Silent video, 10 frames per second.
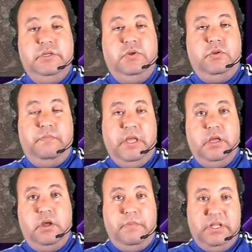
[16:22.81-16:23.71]
make a
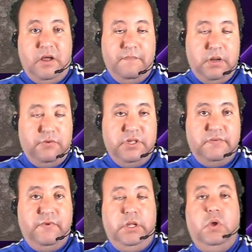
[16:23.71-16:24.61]
comment down below this
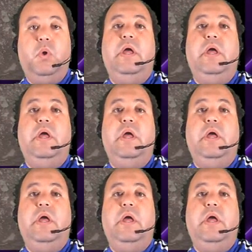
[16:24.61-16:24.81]
video,